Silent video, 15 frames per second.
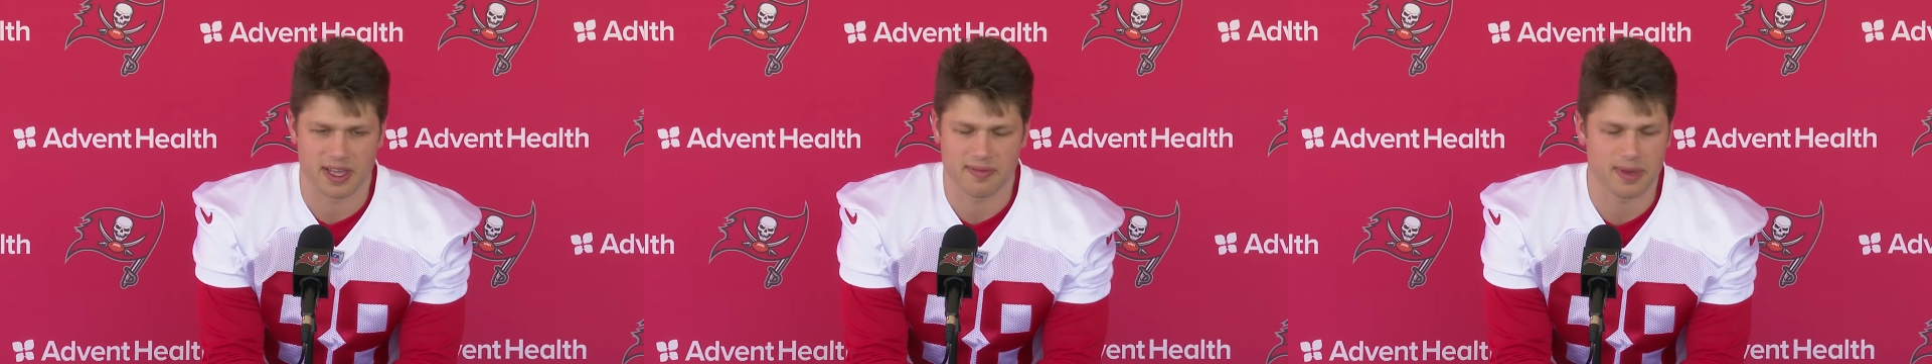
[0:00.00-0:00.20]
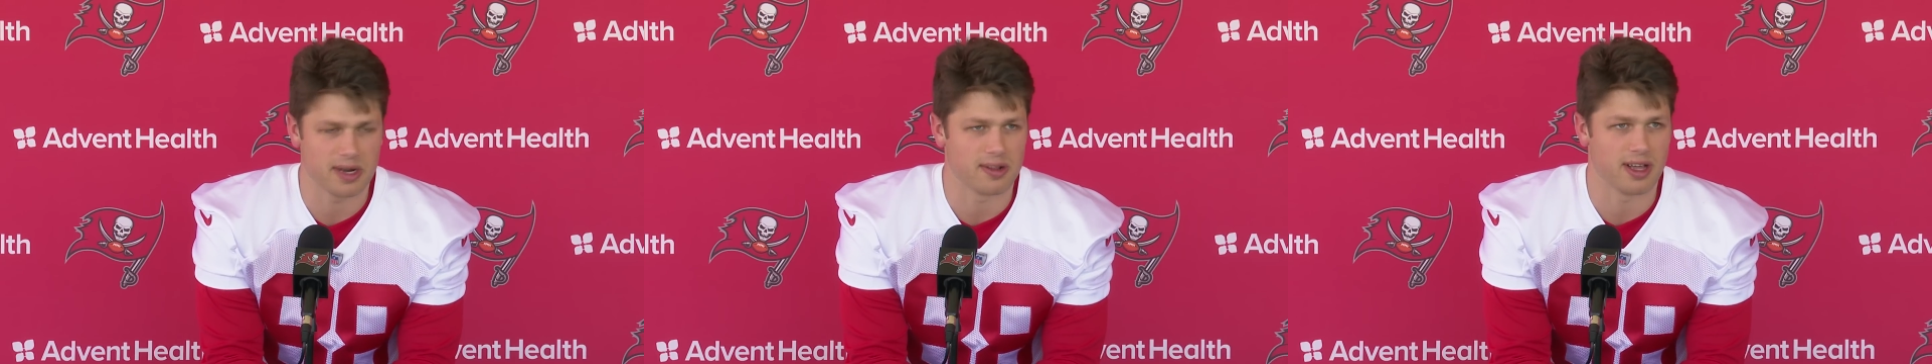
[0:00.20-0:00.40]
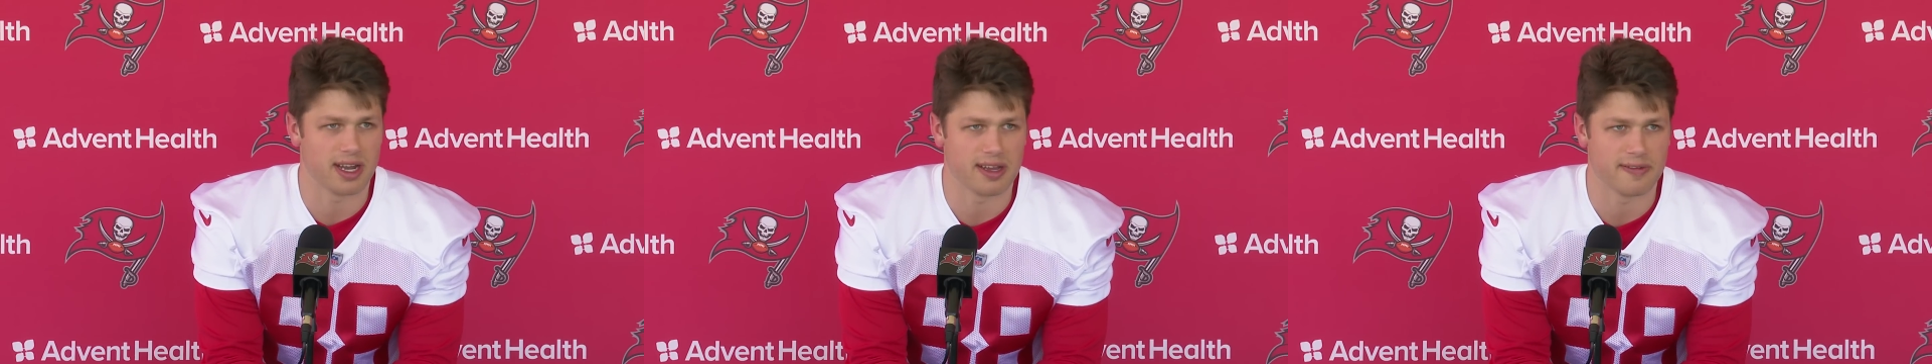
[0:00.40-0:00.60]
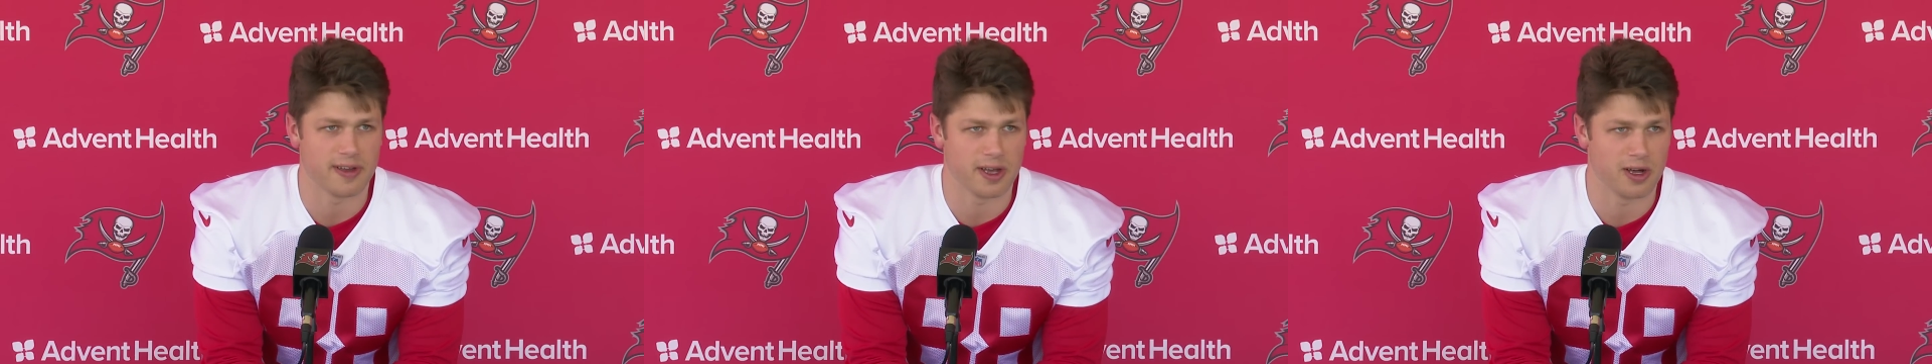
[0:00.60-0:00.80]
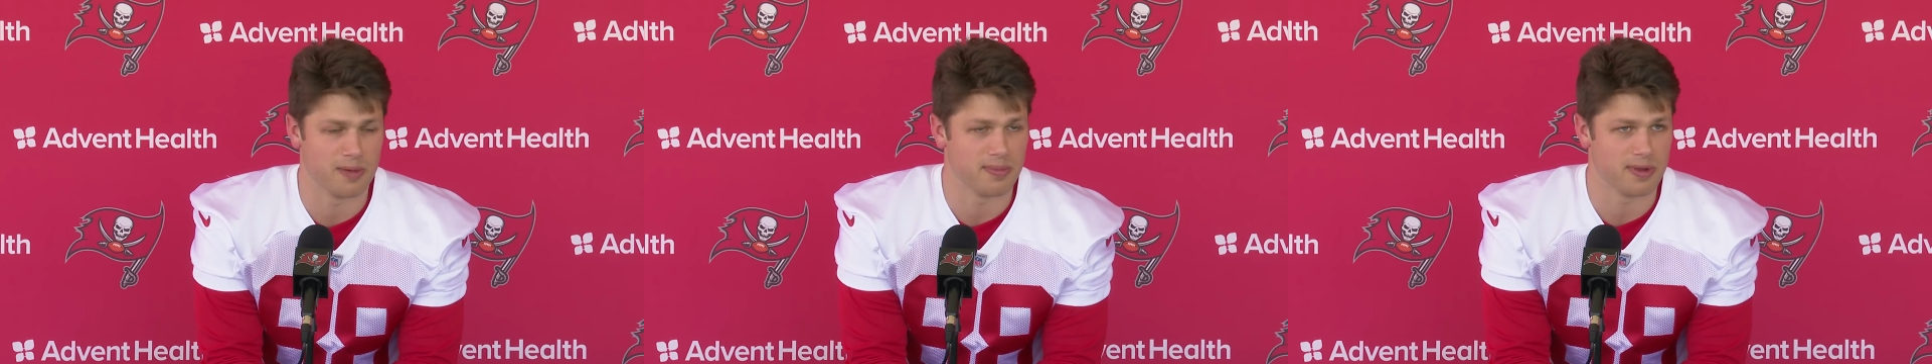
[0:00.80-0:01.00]
they've been a lot of
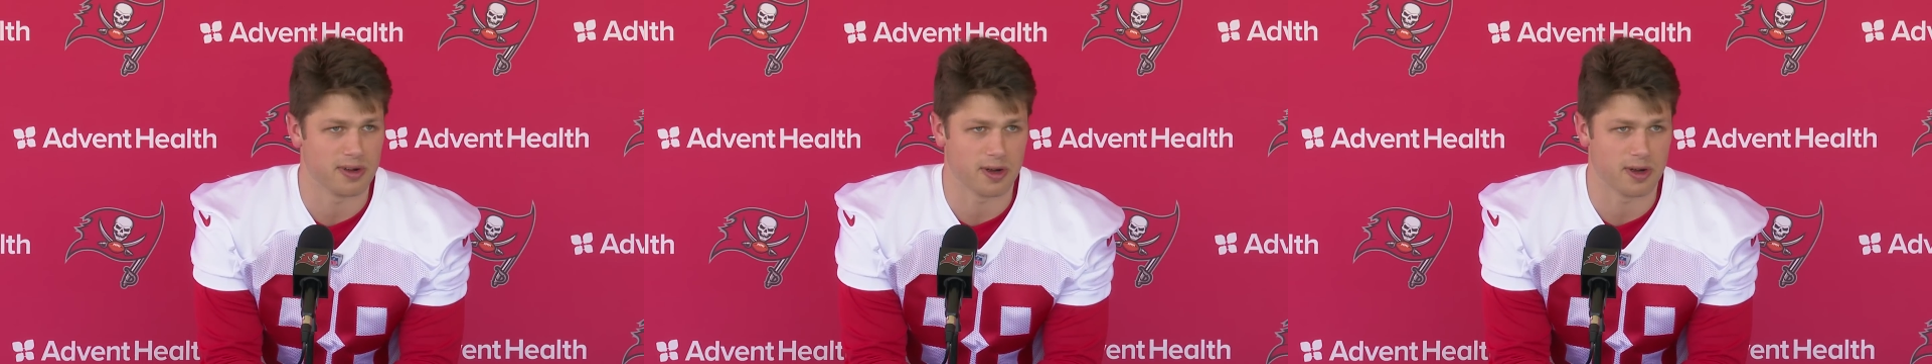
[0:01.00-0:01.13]
help,